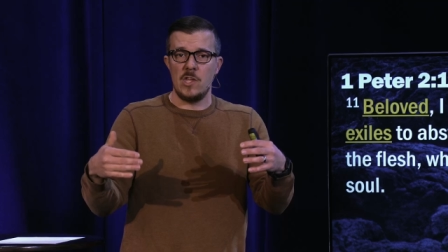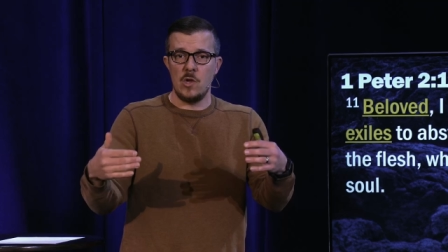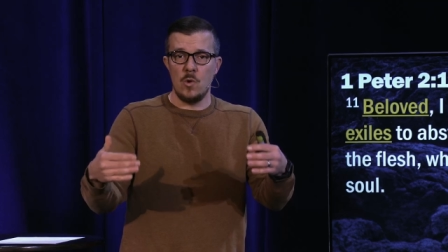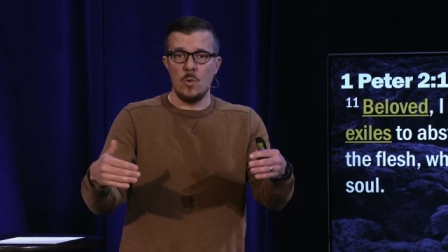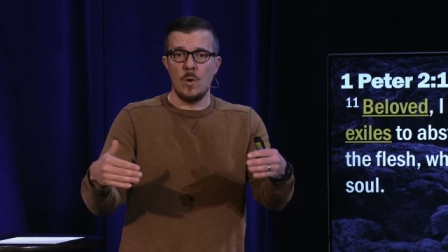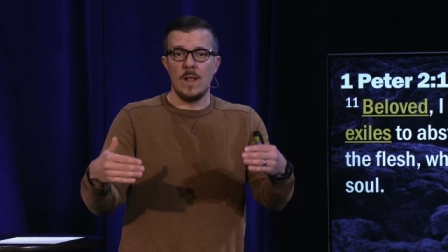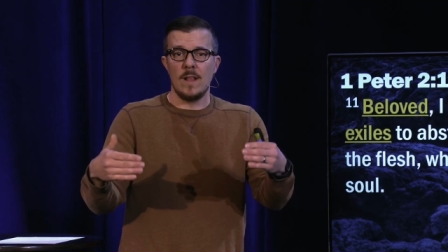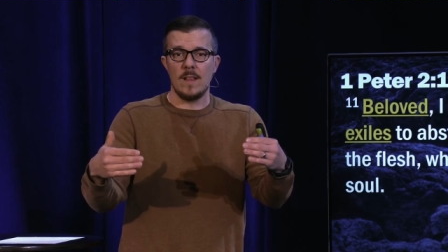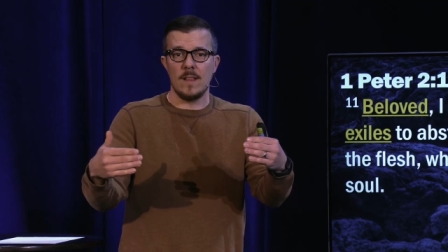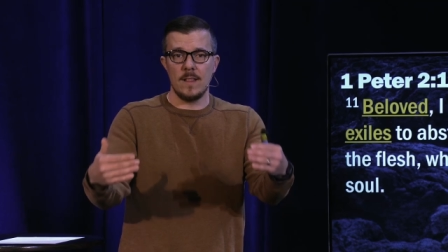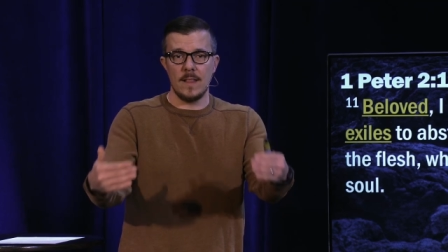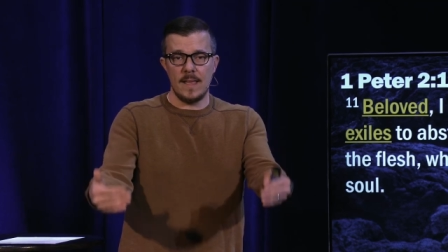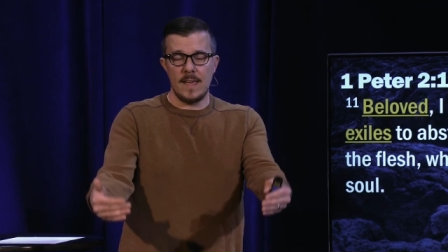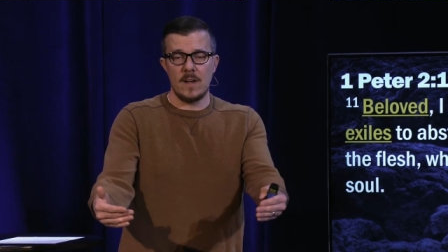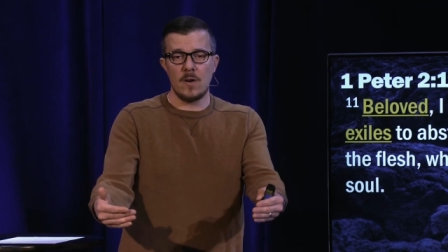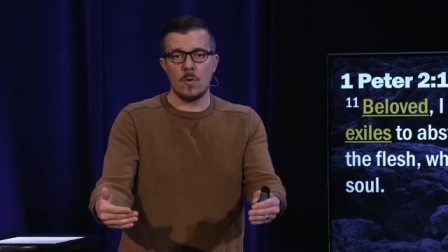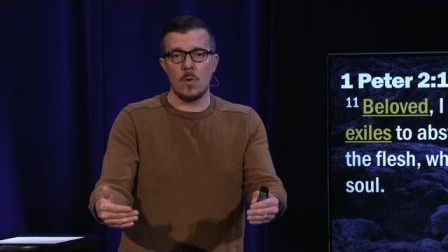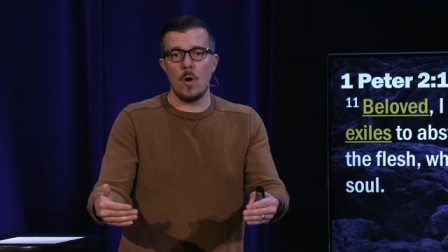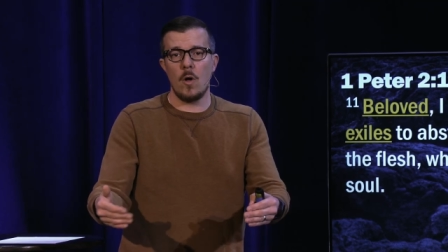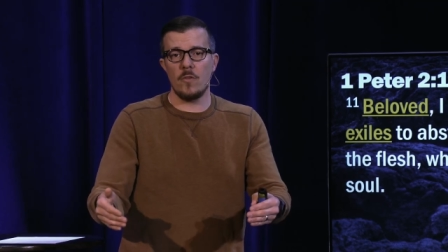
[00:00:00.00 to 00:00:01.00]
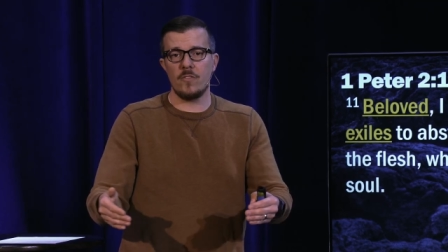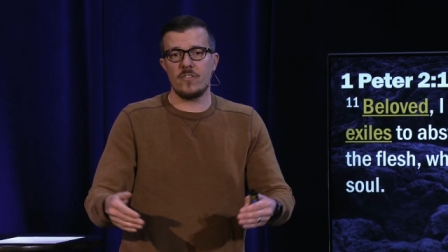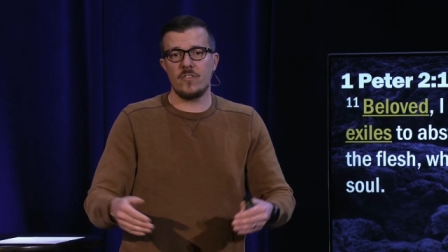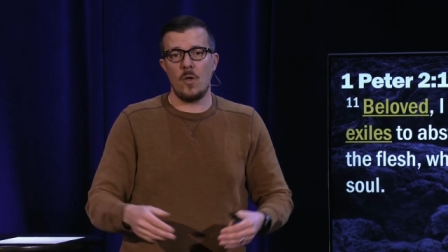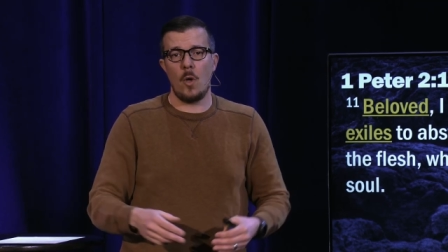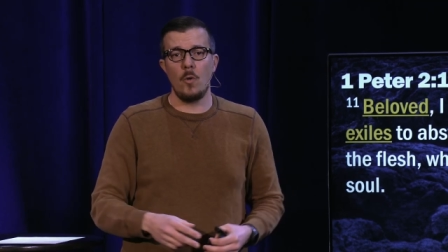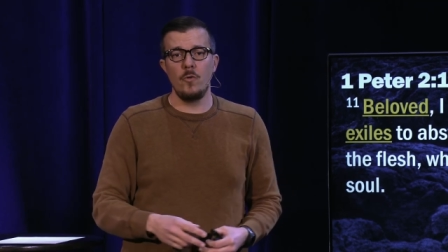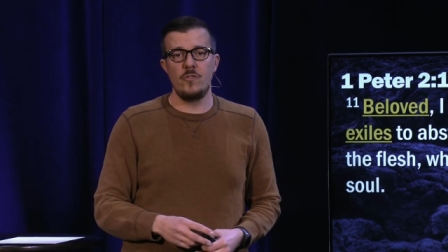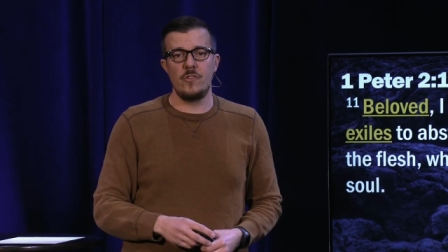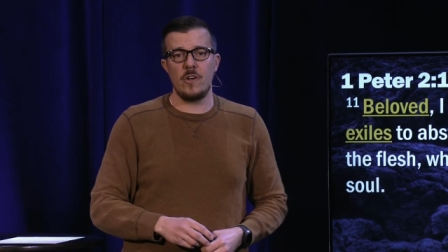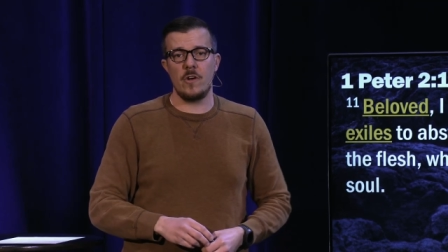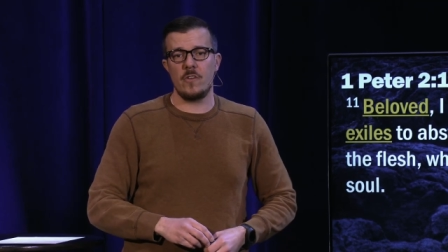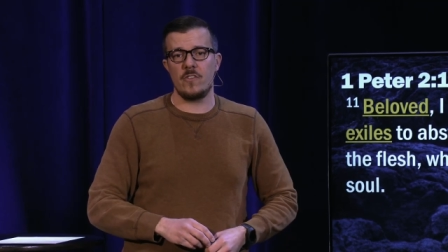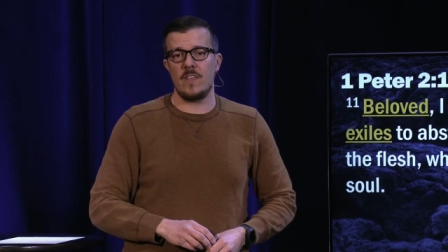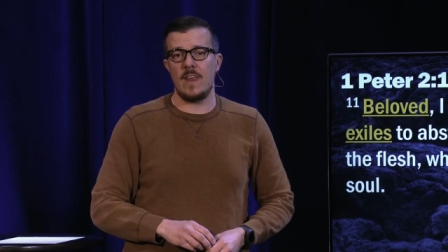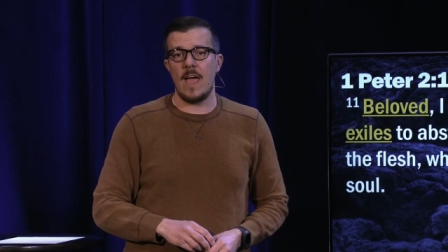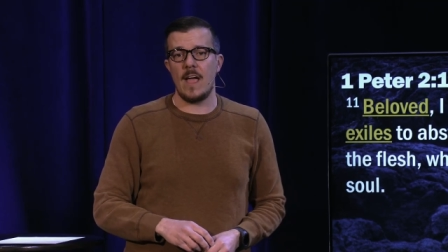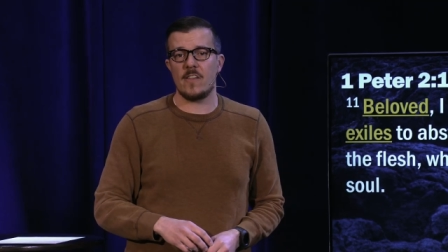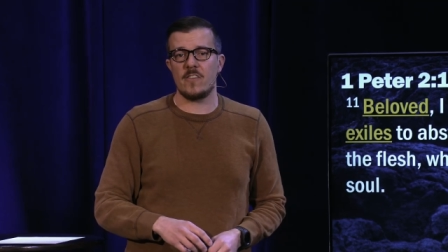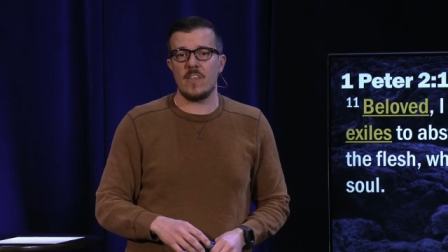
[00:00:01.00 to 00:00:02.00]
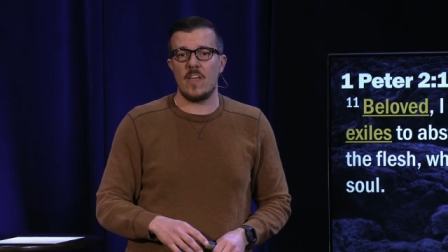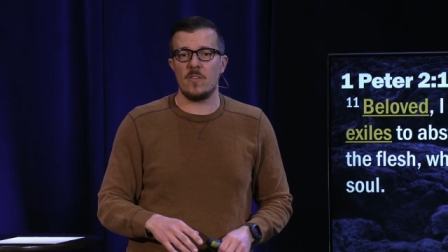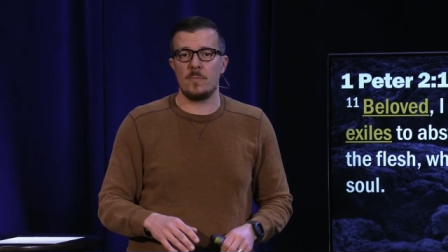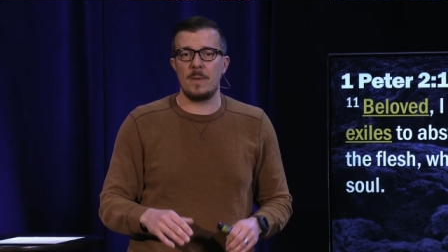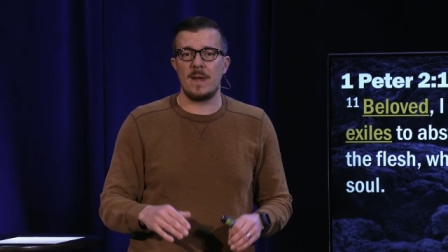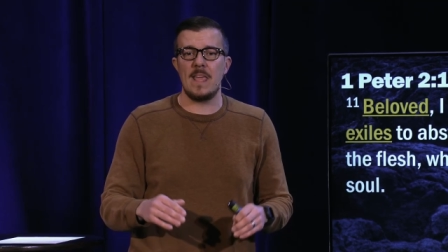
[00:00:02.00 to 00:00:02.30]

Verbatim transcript: you literal sojourners and exiles,